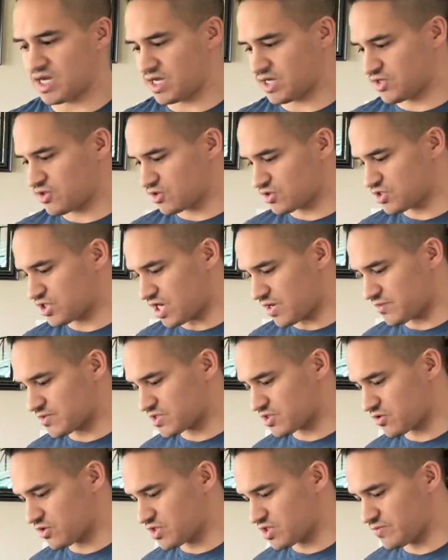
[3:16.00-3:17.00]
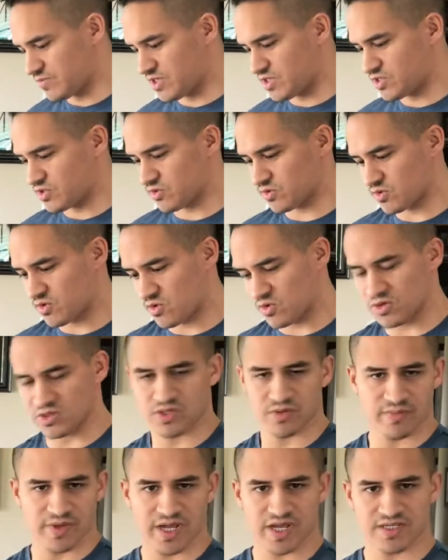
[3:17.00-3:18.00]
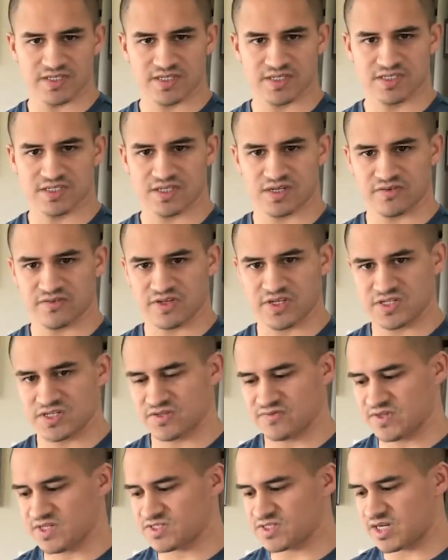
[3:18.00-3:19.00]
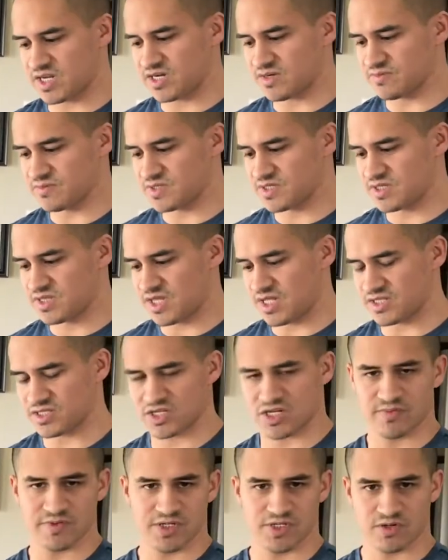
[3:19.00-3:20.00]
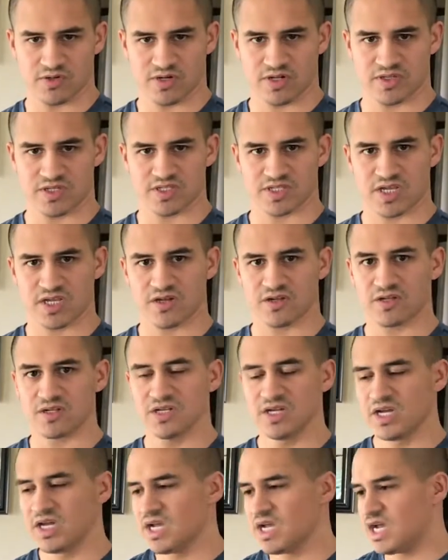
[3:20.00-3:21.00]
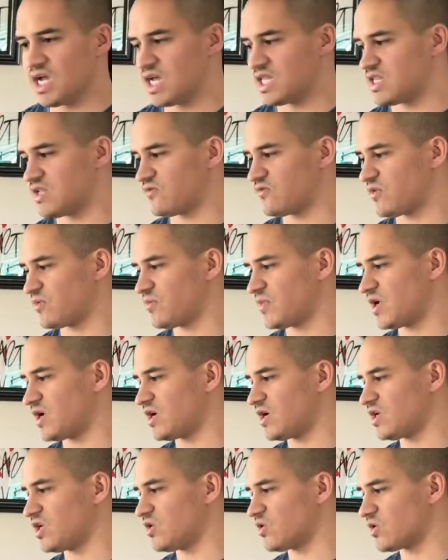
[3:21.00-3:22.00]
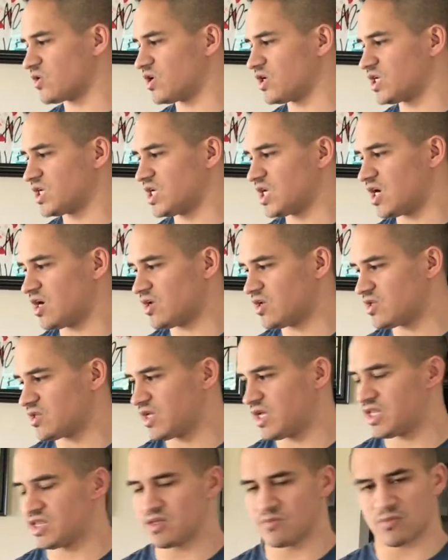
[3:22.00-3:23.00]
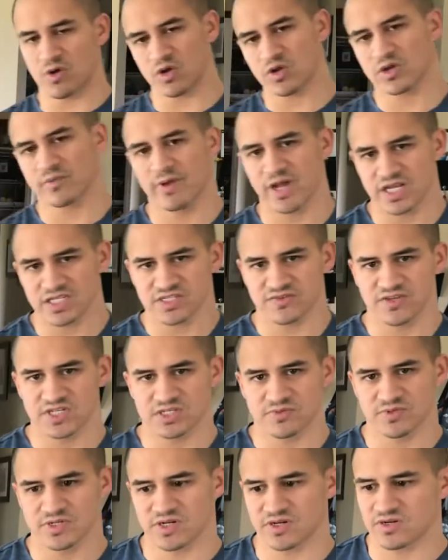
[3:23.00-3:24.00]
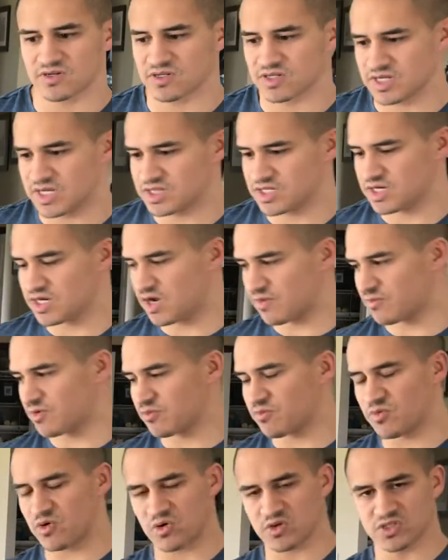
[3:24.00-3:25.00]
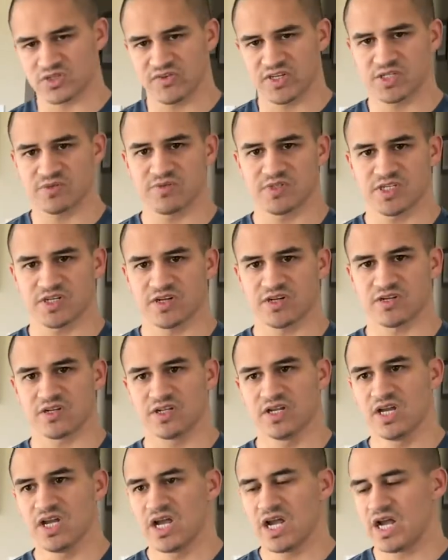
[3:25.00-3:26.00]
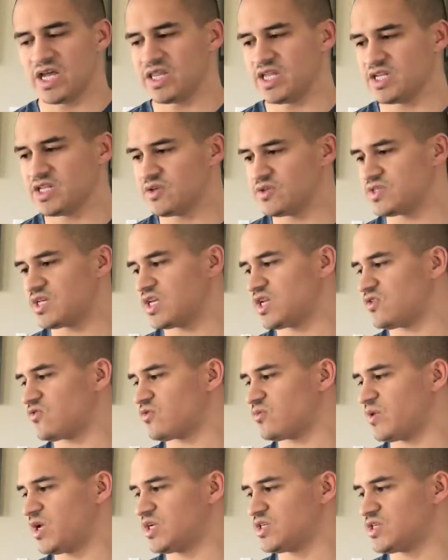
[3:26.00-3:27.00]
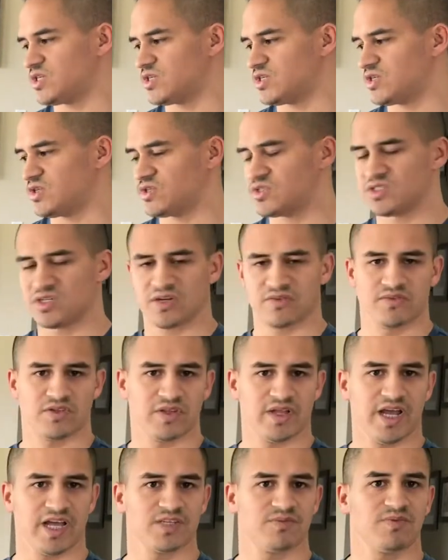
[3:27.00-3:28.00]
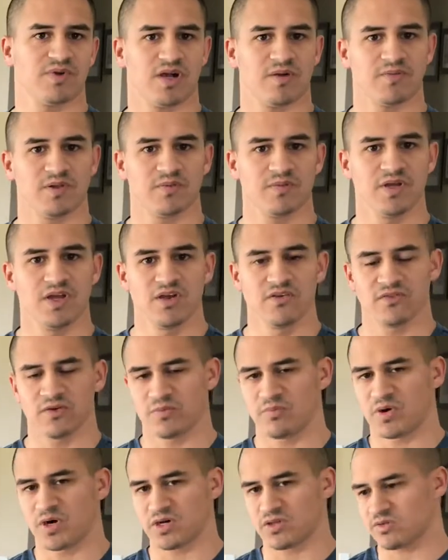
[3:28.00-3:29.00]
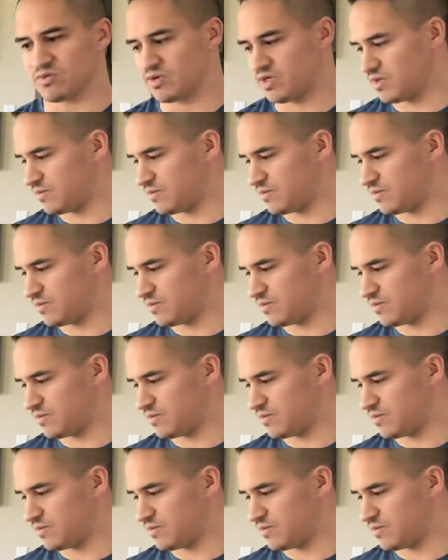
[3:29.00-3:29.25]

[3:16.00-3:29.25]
Your job is going to be to record the masses of each of these items. That's going to be shown on the scale. And then from there, you're going to calculate the molar mass of each material and the number of moles of each material, and then use that information to solve the last problem for part 3.